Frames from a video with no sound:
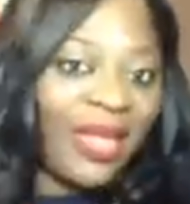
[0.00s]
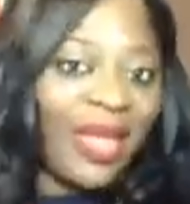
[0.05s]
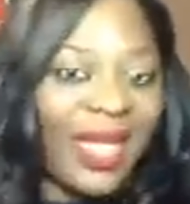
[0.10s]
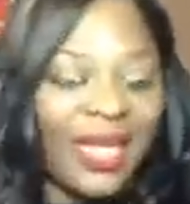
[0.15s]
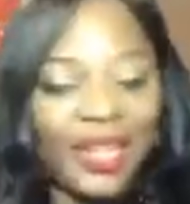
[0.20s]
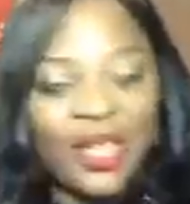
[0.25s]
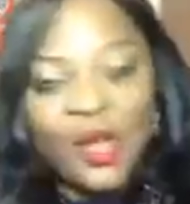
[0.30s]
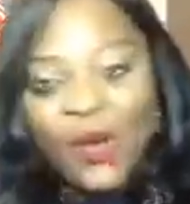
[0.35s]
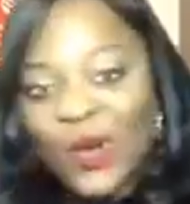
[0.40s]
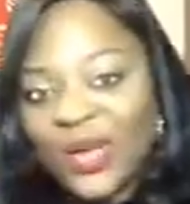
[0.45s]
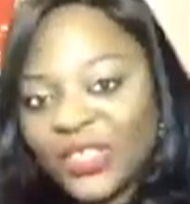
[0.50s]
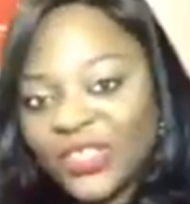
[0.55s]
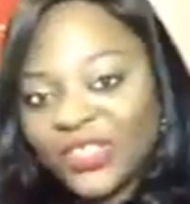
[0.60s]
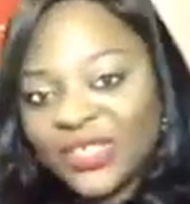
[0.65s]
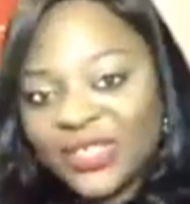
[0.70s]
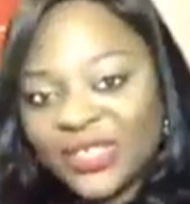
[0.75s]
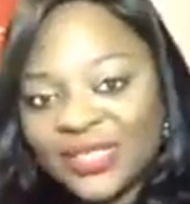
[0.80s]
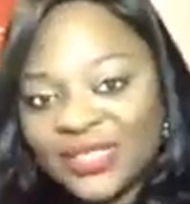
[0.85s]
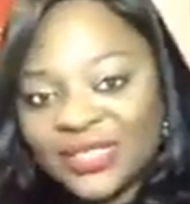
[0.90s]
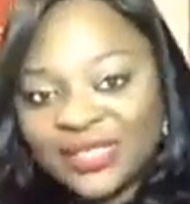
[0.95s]
Any
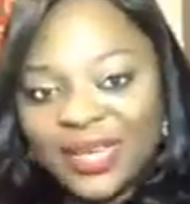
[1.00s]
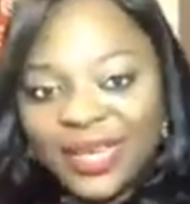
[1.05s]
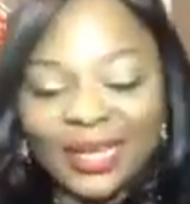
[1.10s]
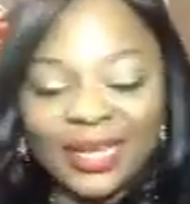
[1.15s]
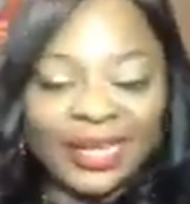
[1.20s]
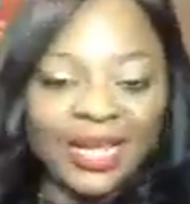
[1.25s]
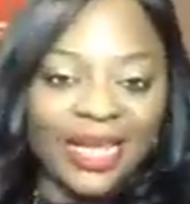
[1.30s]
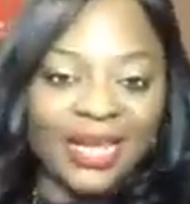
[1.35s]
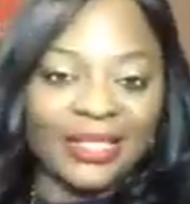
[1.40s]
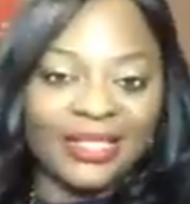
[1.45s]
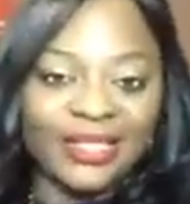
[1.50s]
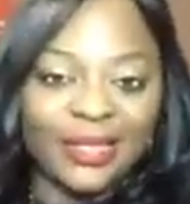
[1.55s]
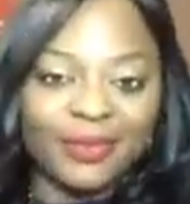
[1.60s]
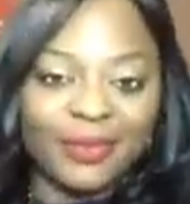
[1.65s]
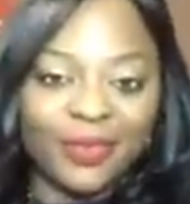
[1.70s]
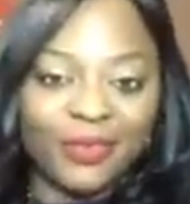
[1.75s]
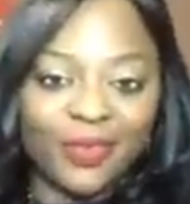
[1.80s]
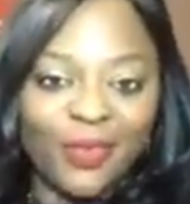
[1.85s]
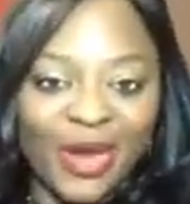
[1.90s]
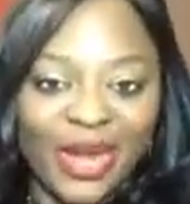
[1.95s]
questions I can answer
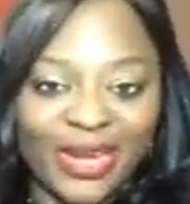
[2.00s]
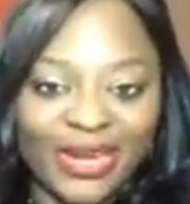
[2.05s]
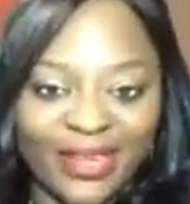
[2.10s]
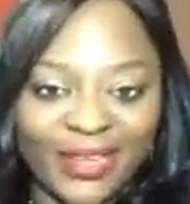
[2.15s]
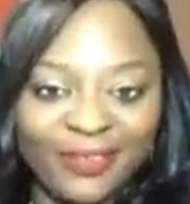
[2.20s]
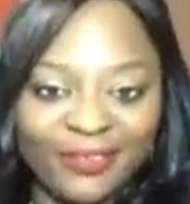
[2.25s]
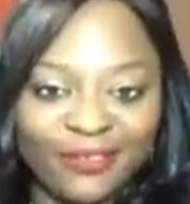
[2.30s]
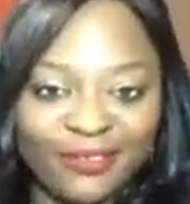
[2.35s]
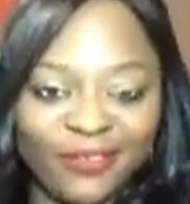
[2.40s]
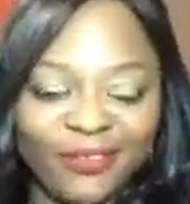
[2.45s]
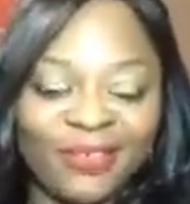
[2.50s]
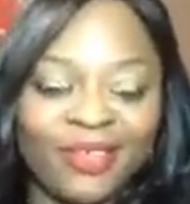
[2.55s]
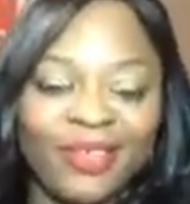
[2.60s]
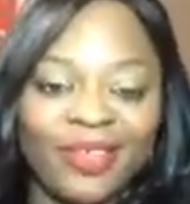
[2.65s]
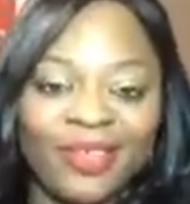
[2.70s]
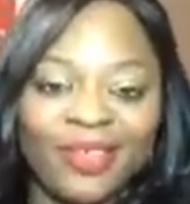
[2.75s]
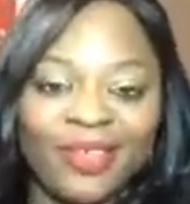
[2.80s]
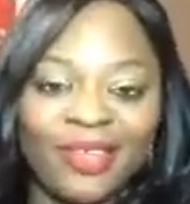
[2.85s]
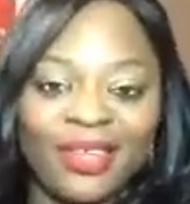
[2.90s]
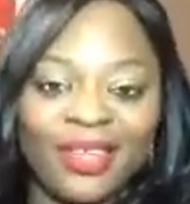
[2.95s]
before I leave?
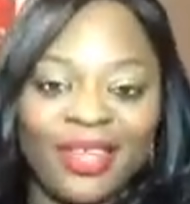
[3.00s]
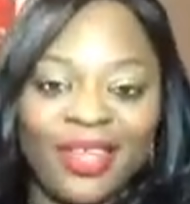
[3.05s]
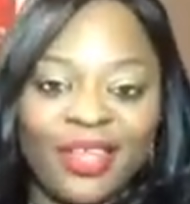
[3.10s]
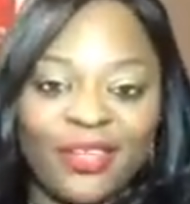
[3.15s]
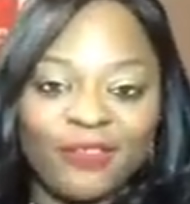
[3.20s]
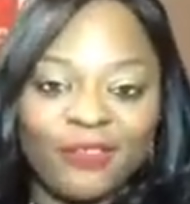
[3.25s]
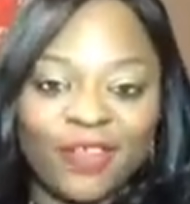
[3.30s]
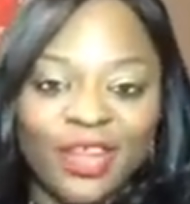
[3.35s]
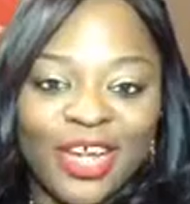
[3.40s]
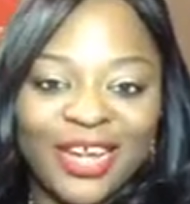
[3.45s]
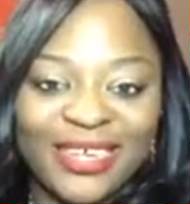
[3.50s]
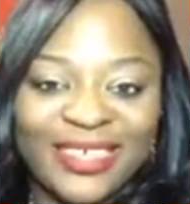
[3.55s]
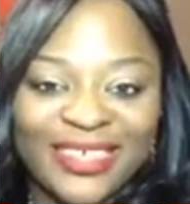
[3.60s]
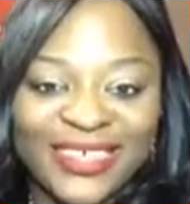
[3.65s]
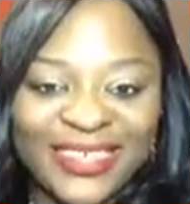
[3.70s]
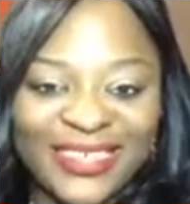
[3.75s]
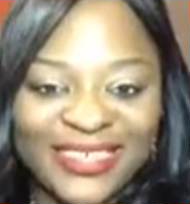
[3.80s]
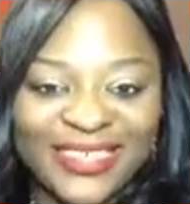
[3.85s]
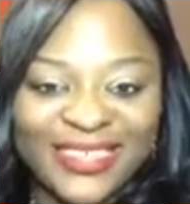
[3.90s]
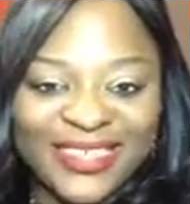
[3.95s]
If not,
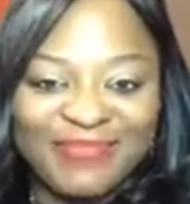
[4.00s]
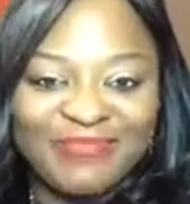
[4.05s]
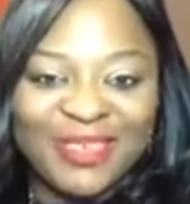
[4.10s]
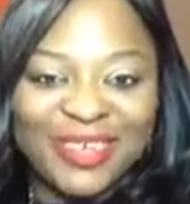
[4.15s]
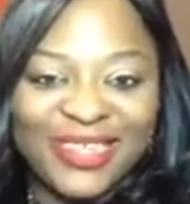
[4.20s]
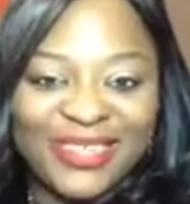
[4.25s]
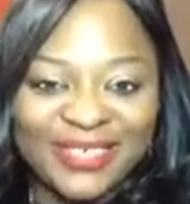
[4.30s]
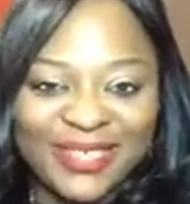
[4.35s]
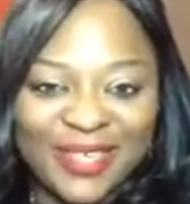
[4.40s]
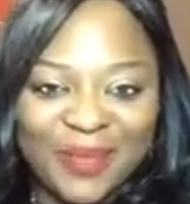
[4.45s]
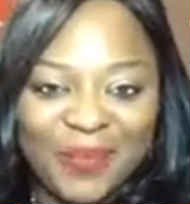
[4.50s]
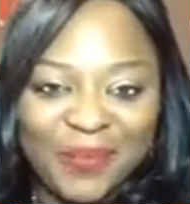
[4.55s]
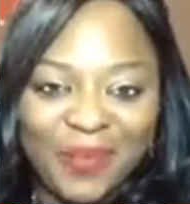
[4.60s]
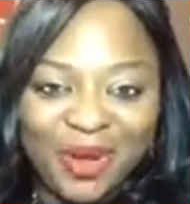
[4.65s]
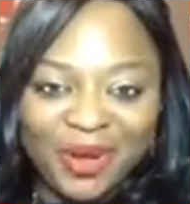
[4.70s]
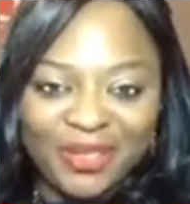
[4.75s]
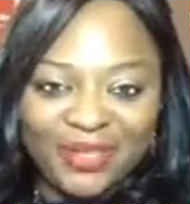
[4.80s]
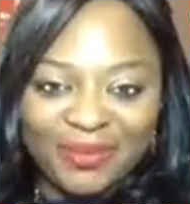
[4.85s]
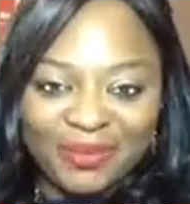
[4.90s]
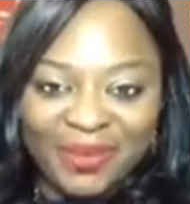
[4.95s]
please
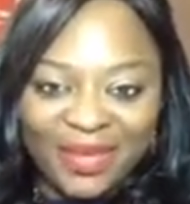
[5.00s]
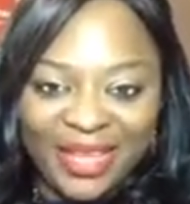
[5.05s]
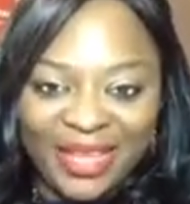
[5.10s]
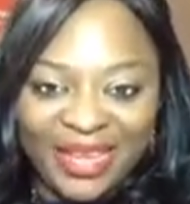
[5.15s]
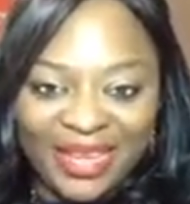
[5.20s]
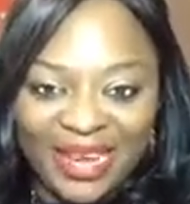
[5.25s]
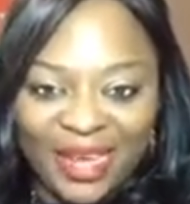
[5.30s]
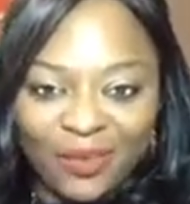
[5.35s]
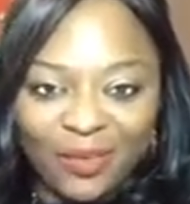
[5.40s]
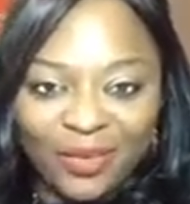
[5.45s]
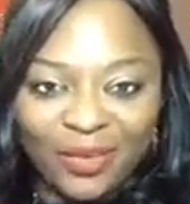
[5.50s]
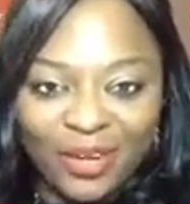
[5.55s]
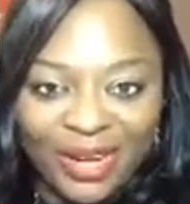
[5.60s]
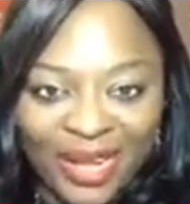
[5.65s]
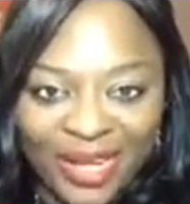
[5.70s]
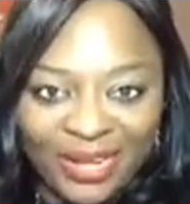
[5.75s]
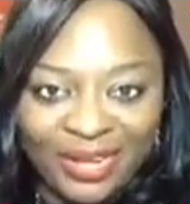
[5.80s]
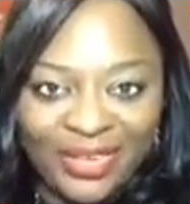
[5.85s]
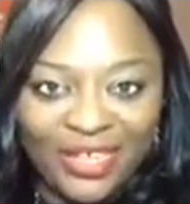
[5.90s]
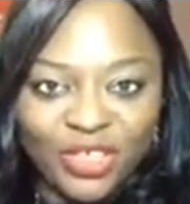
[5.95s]
inbox me and I would
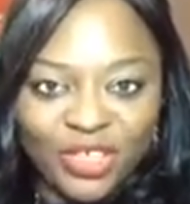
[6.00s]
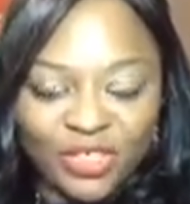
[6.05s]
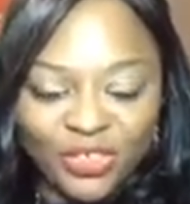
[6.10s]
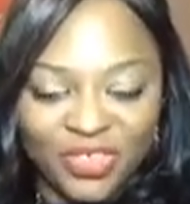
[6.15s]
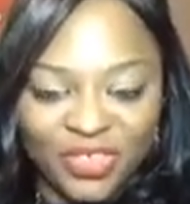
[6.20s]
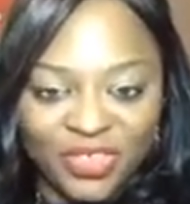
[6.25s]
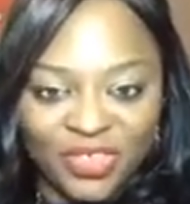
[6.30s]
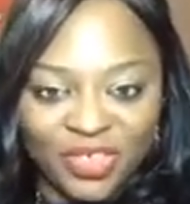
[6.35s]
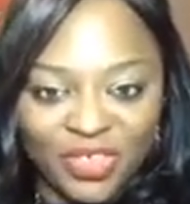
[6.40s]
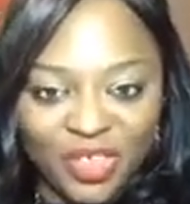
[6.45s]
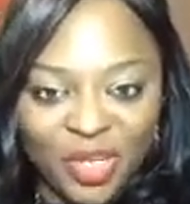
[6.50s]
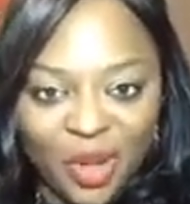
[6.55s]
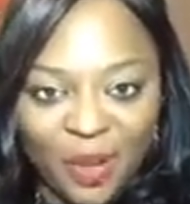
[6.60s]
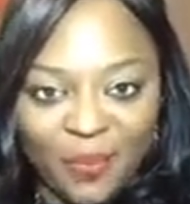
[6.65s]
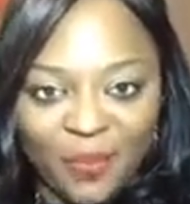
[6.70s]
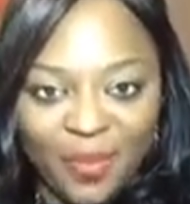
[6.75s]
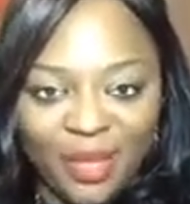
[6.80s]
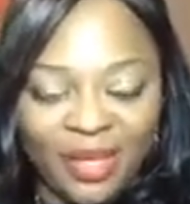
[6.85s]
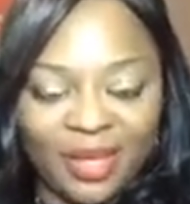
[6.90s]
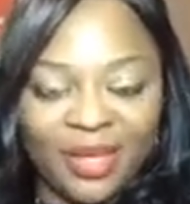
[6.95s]
gladly treat your
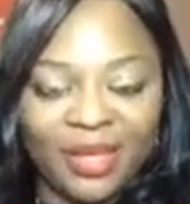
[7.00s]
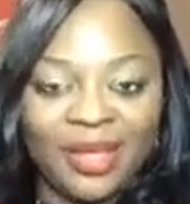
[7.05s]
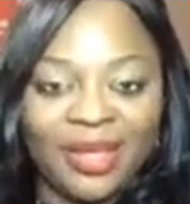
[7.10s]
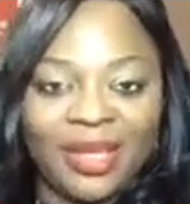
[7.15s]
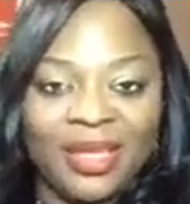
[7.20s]
topic.